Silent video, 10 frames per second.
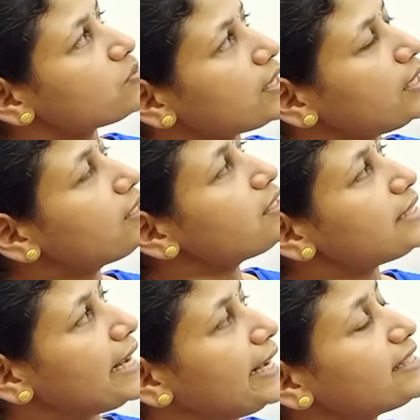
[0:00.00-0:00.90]
train
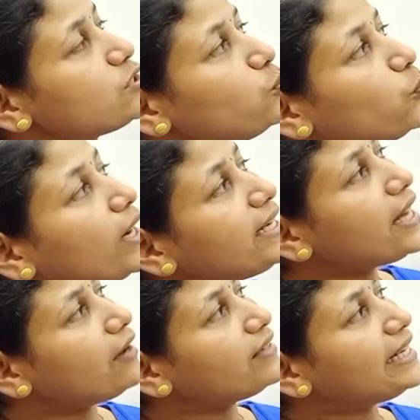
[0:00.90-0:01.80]
takes 1
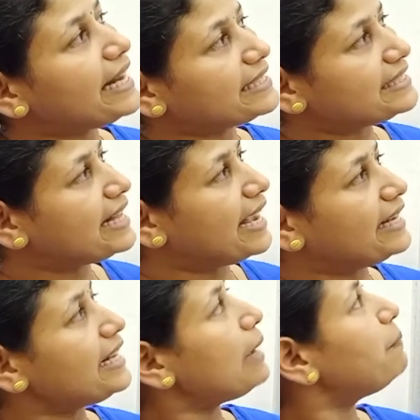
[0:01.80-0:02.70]
hour less
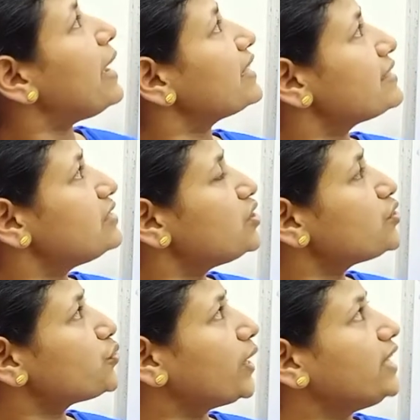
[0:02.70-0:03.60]
than a passenger
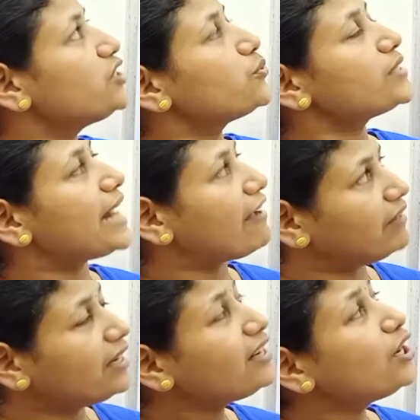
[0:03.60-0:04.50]
train to
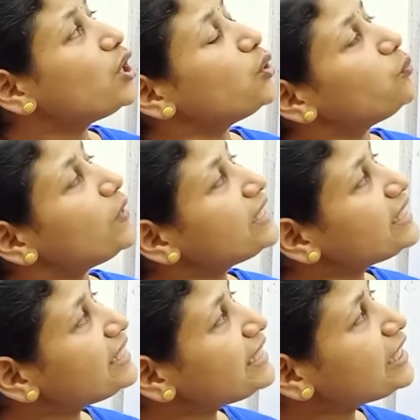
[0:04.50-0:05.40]
travel
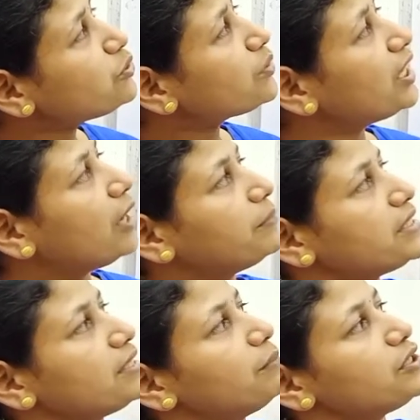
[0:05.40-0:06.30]
132
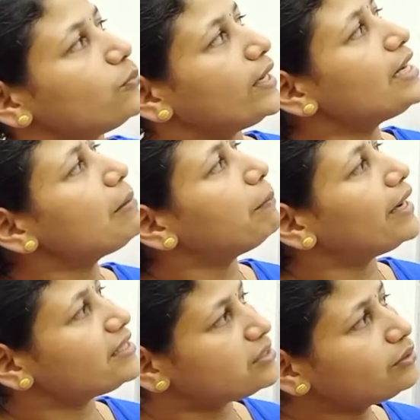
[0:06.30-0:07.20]
km between
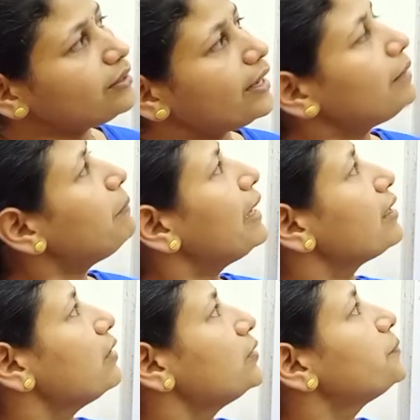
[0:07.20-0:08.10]
Mysore and
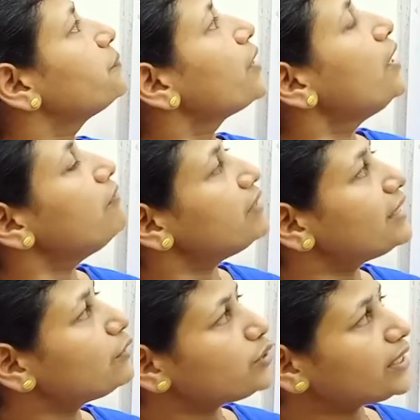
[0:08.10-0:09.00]
Bangalore.
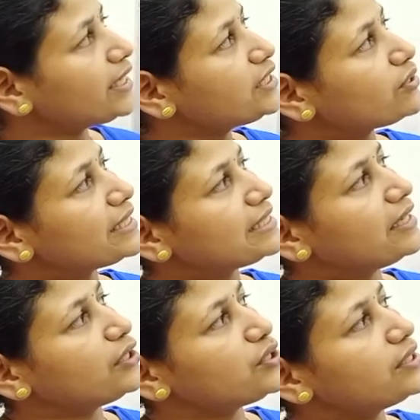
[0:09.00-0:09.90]
Without taking into
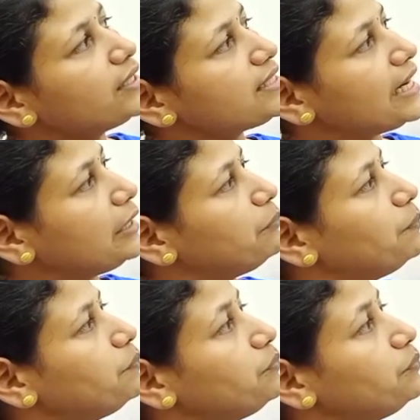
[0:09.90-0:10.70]
consideration the time